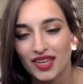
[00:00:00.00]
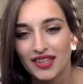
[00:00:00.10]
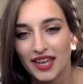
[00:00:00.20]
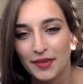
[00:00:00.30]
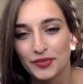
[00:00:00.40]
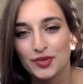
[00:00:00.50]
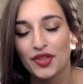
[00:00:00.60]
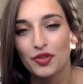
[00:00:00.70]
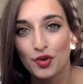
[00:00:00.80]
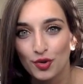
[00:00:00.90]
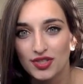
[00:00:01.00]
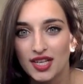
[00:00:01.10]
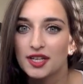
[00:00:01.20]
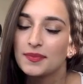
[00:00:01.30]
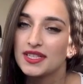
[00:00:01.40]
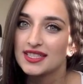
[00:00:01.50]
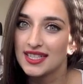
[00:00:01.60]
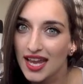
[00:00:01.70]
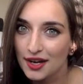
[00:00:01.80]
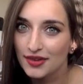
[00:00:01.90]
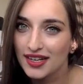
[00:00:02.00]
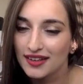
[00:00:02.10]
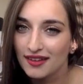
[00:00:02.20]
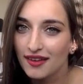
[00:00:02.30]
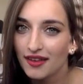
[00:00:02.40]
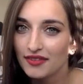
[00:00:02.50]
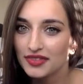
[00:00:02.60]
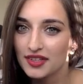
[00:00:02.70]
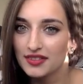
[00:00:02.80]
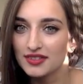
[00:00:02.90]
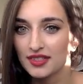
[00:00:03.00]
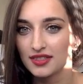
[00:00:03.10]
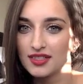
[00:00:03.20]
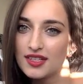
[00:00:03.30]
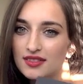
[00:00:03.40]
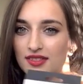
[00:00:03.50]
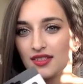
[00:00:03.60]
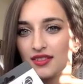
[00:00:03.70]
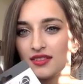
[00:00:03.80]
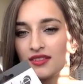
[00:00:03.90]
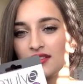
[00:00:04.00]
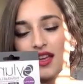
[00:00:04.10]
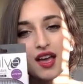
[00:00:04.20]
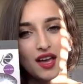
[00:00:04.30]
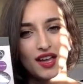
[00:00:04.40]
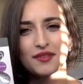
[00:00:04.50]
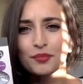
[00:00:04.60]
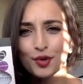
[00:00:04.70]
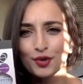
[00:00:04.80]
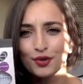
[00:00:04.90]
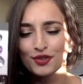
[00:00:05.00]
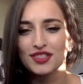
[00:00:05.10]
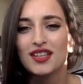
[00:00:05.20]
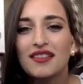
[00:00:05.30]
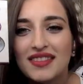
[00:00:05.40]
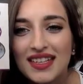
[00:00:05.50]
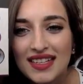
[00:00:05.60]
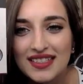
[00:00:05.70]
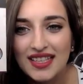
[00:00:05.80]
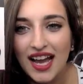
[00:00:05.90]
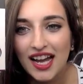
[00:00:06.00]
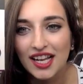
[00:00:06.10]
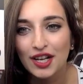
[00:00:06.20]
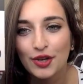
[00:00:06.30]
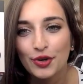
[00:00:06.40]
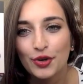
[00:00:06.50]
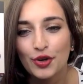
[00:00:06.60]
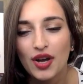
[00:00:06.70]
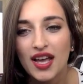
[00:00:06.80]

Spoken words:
Yeah, so I thought I'd be daring. Dun, dun, dun, dun, dun. And bought these Eyelure